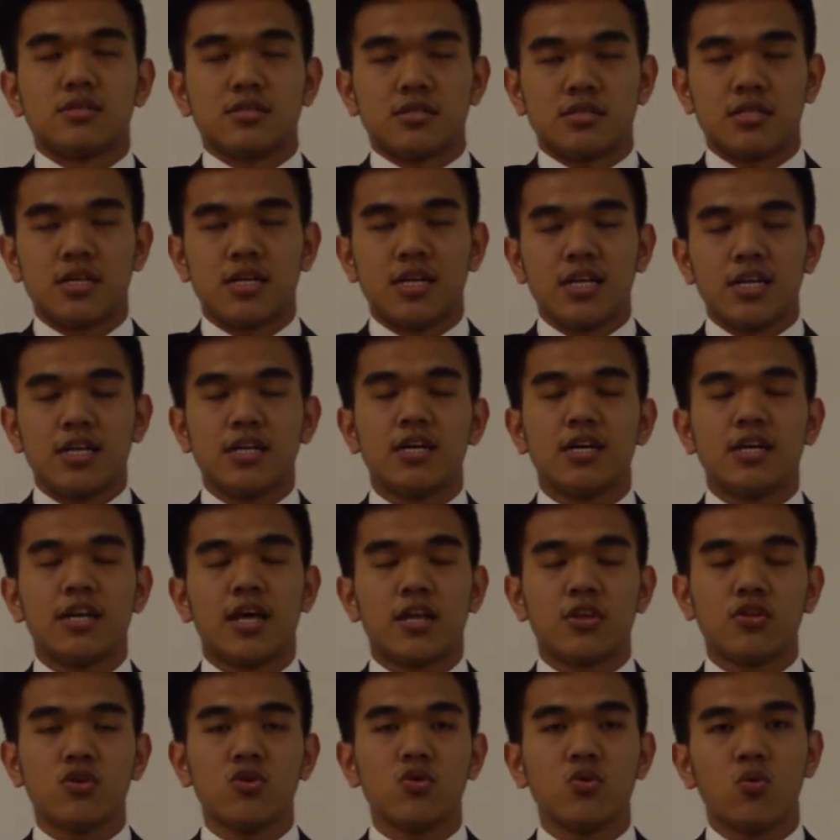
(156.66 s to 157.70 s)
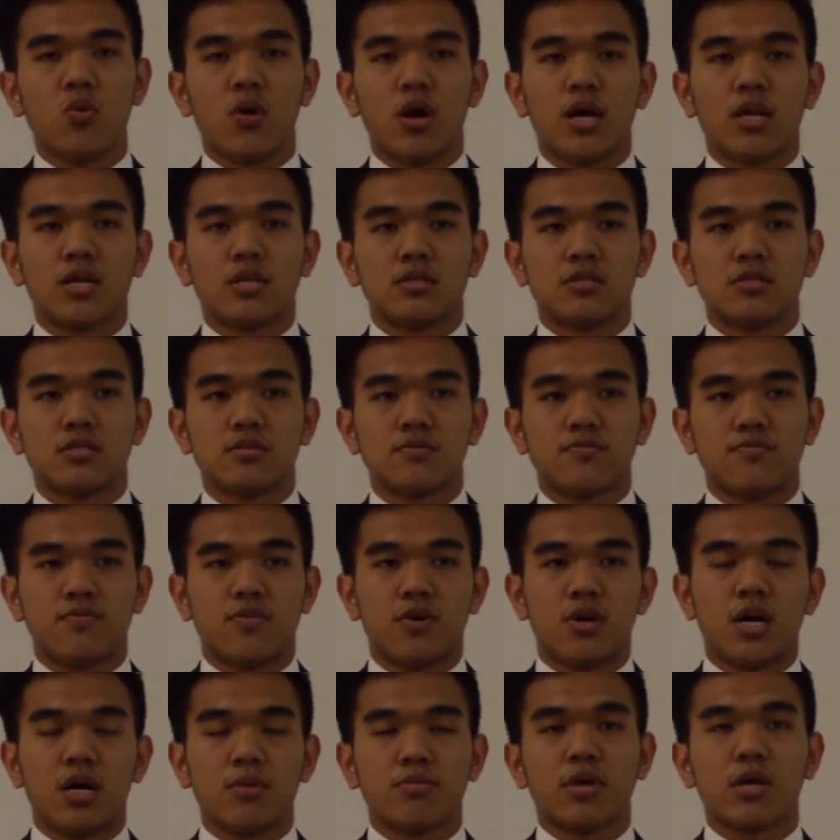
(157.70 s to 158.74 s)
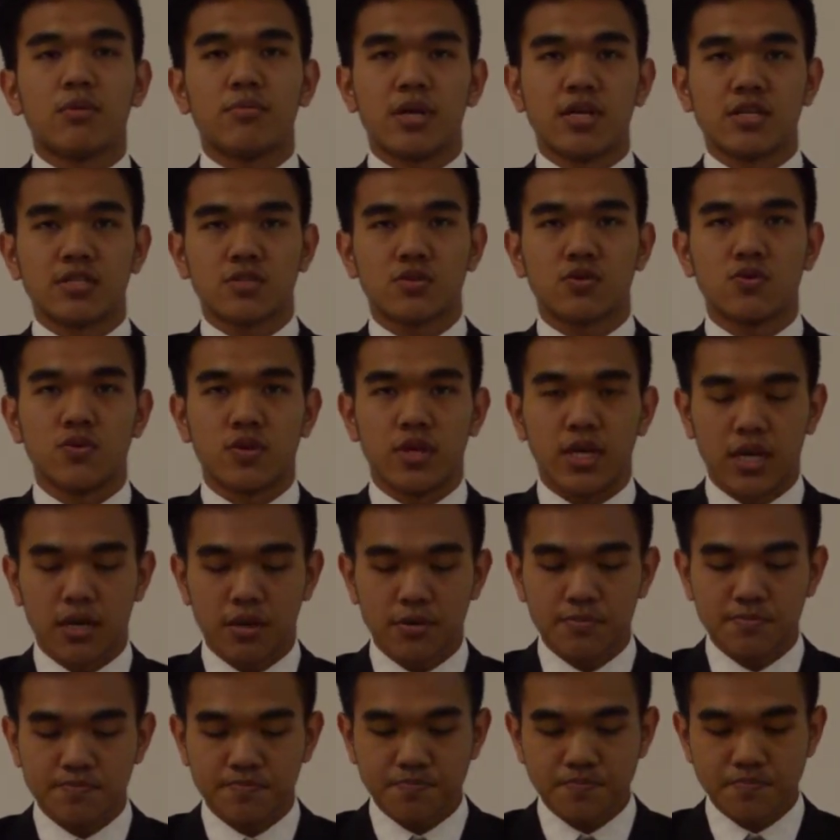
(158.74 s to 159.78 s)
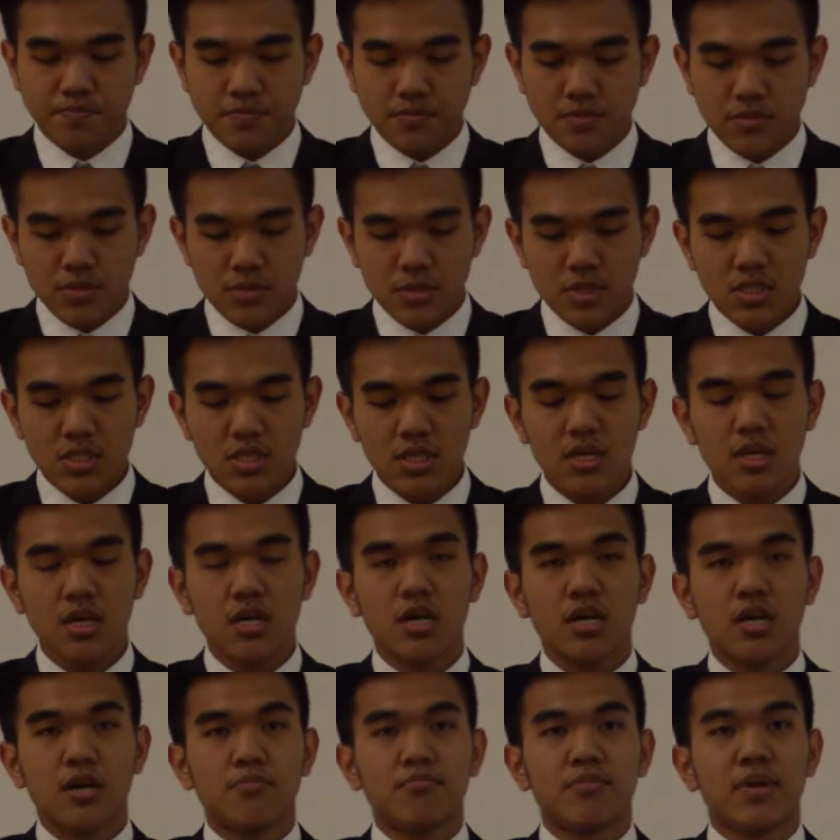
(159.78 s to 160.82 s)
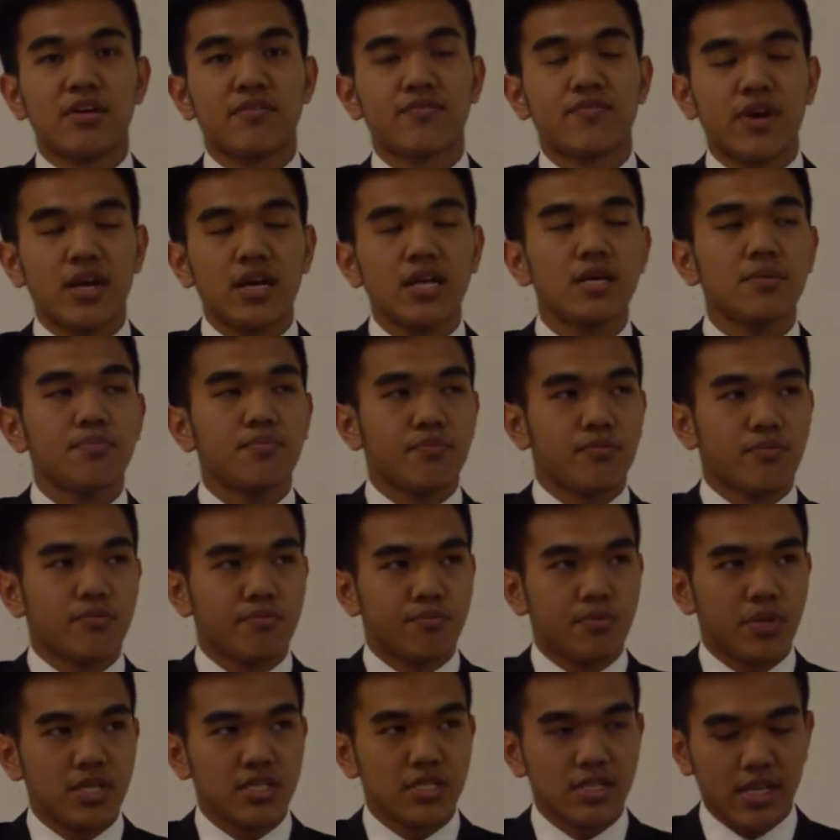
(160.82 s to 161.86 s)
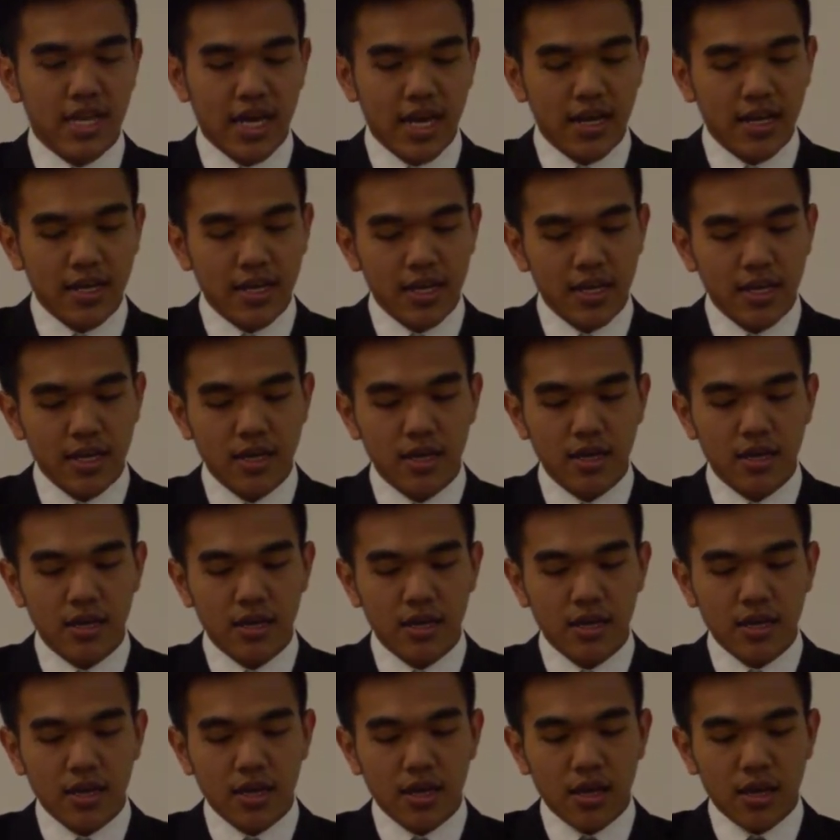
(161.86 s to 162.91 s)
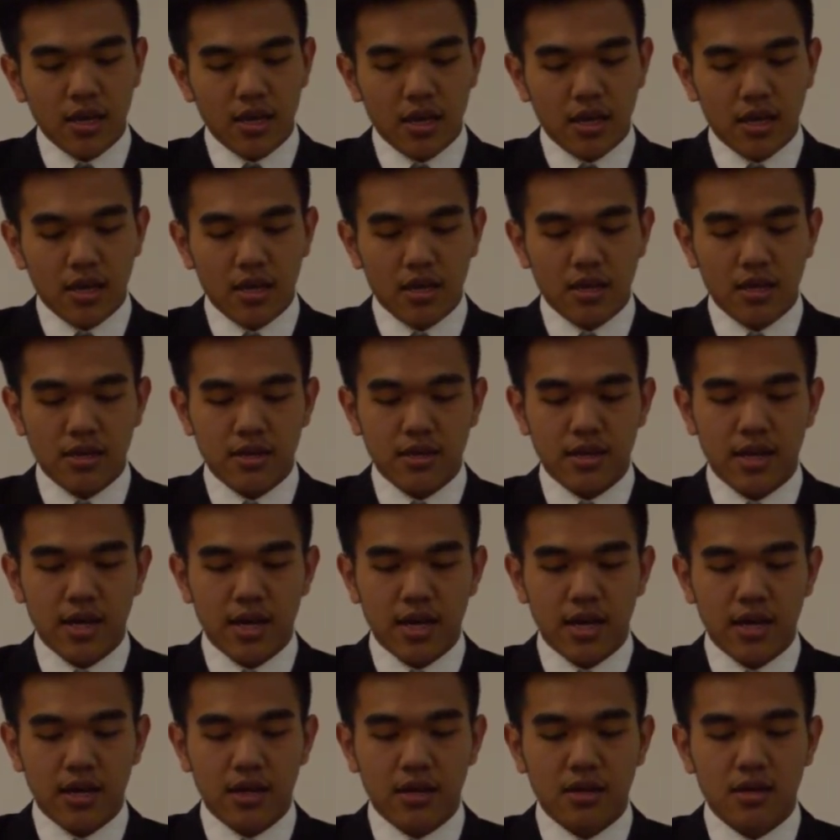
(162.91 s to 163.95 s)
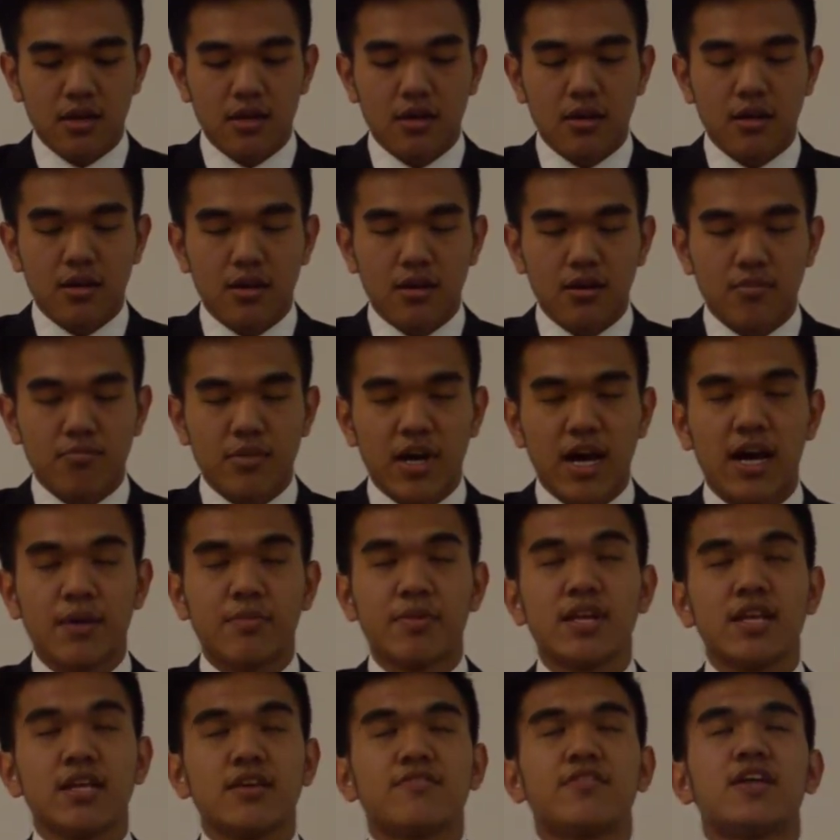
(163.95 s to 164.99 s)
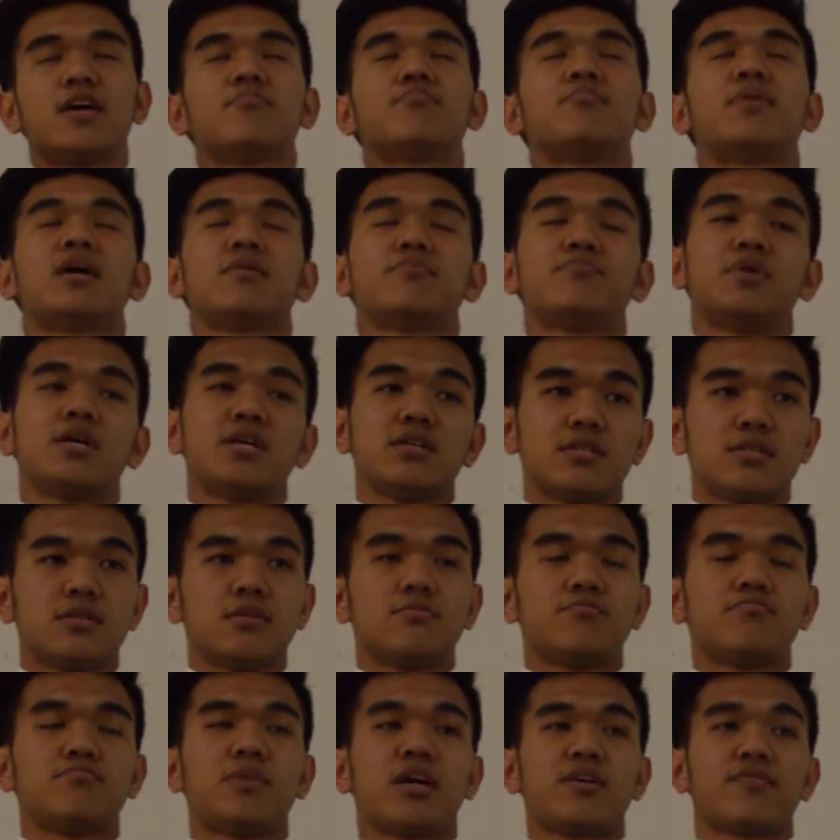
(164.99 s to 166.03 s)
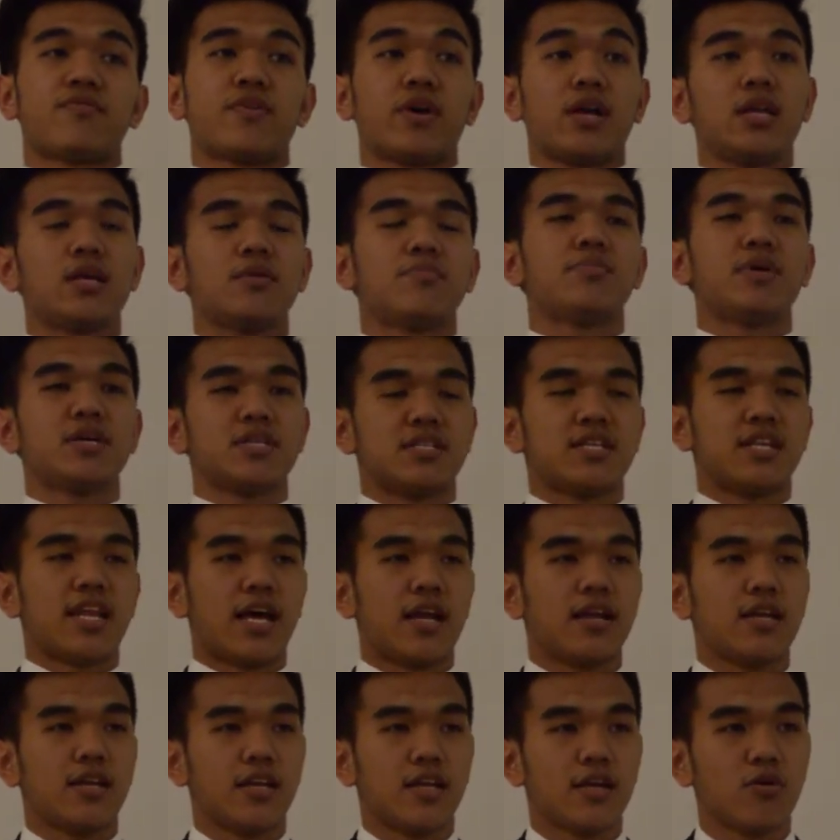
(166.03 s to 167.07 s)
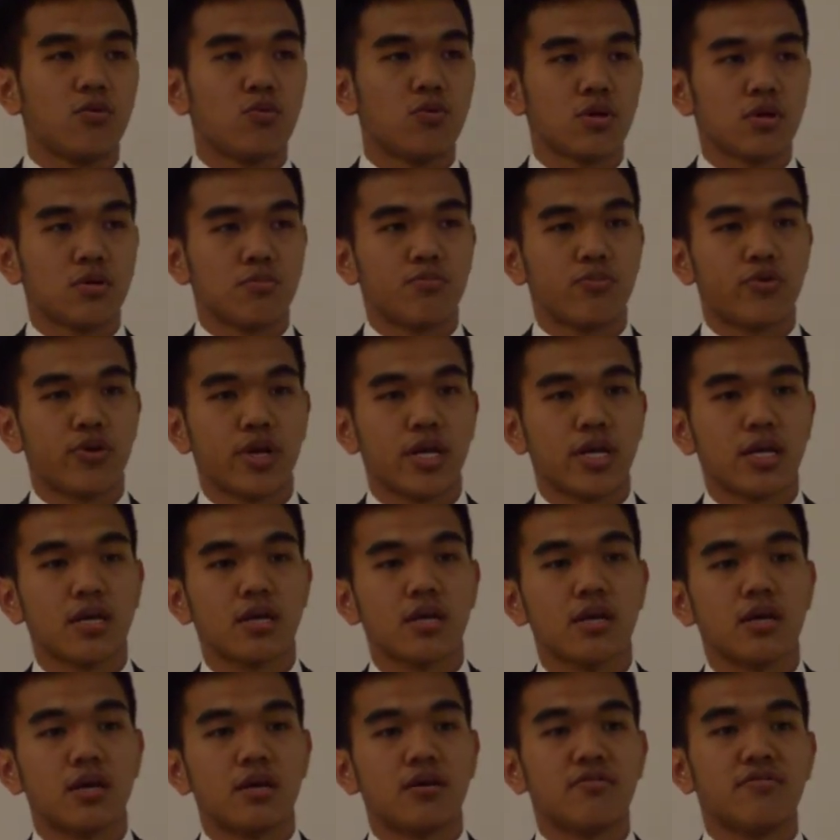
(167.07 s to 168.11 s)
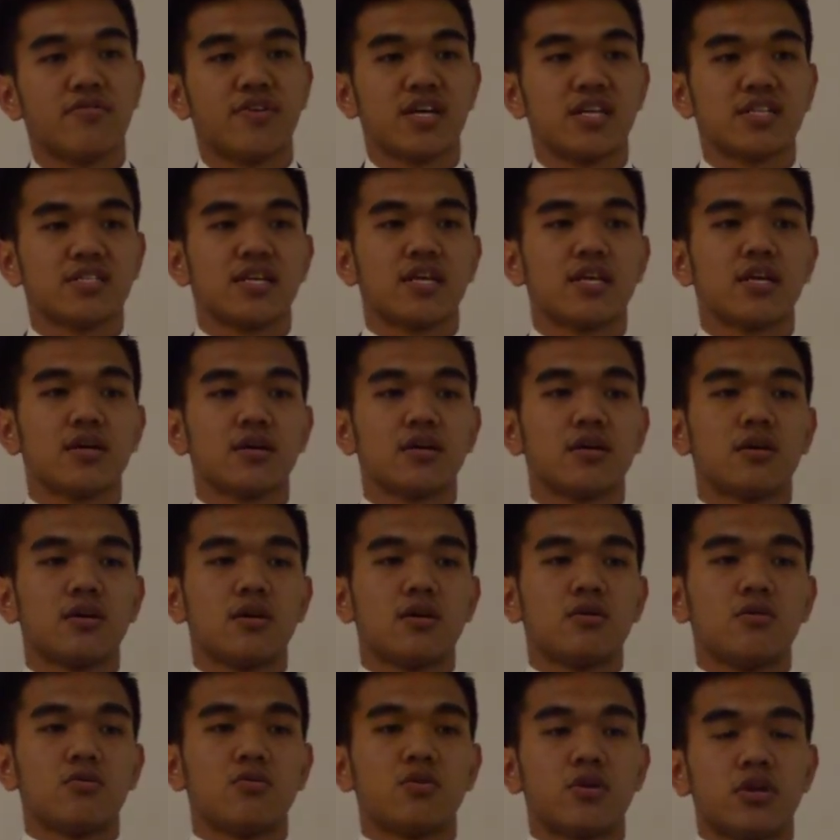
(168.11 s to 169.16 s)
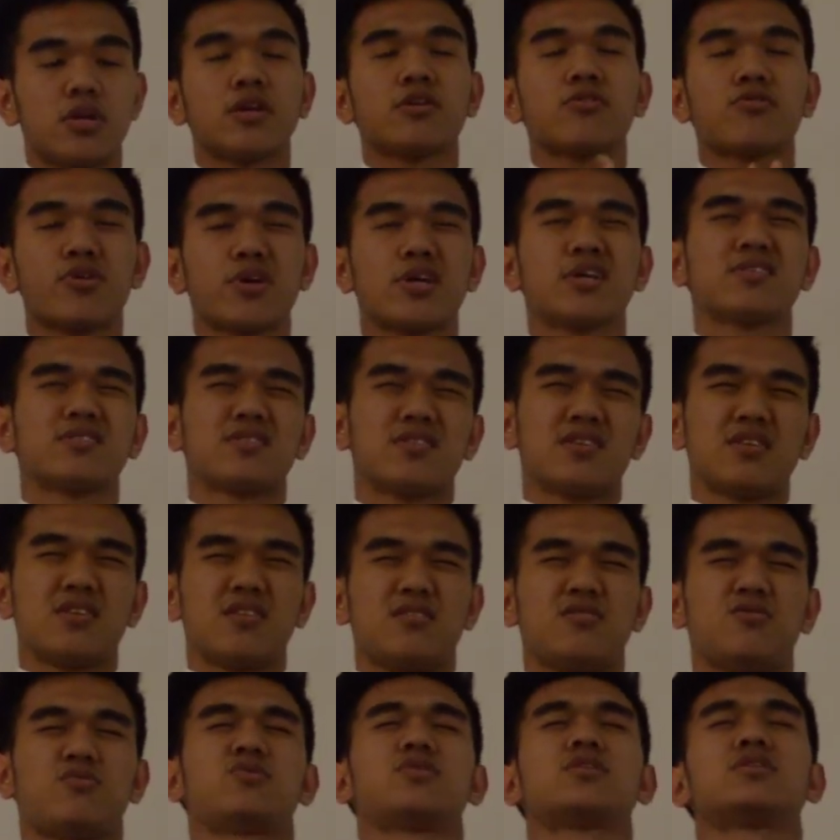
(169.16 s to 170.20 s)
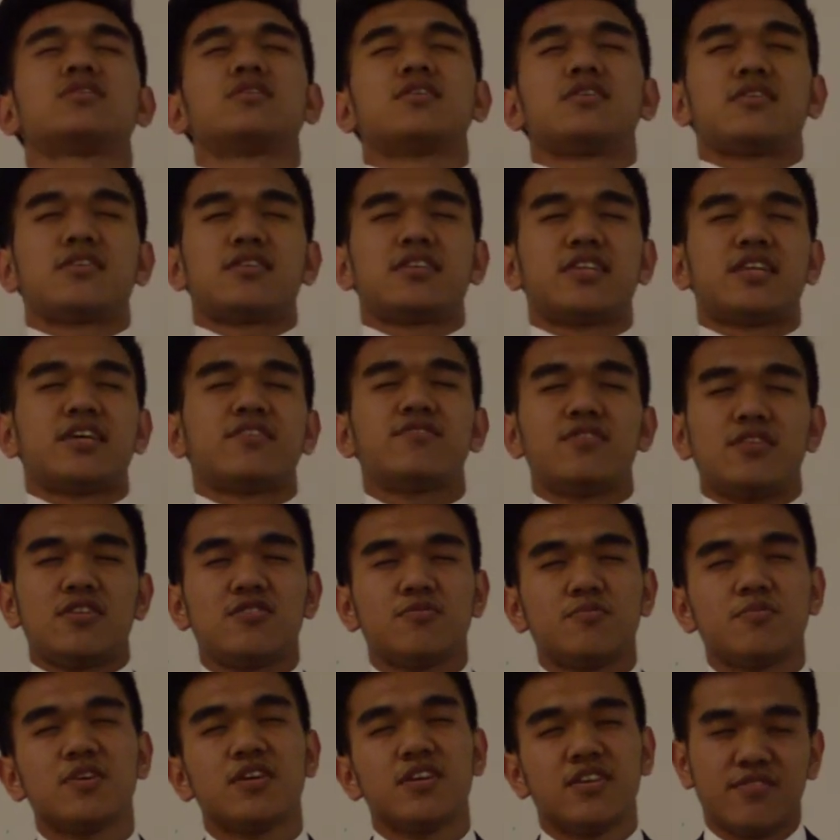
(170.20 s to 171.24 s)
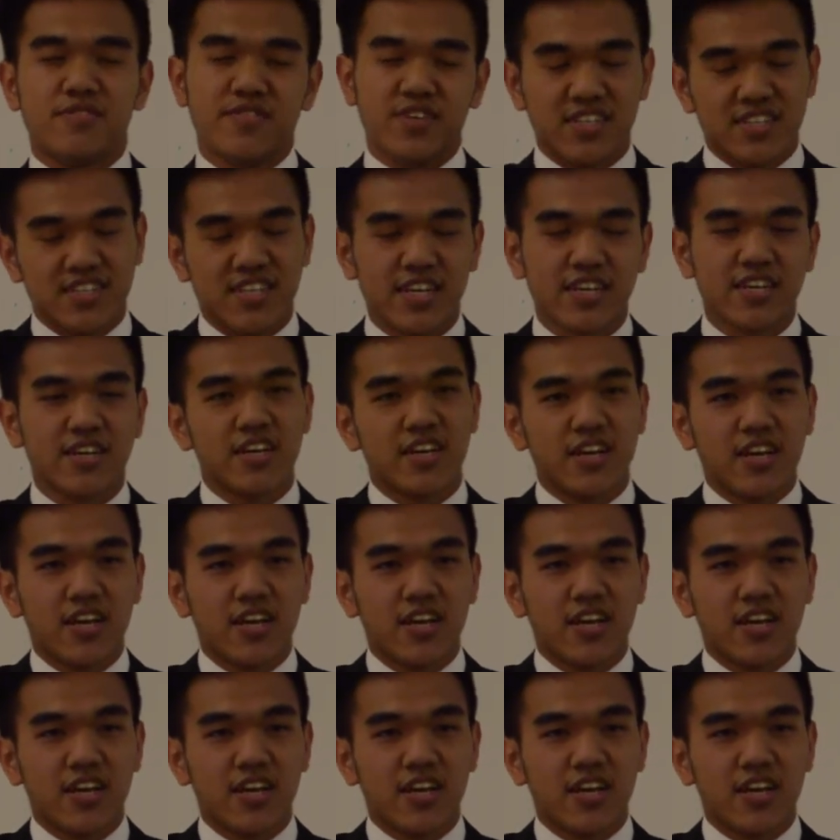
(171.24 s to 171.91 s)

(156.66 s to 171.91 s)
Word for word: the leader that you want for upcoming school year. My friendly personality, that I believe that my pers my friendly personality would bring VSA, would increase, would develop VSA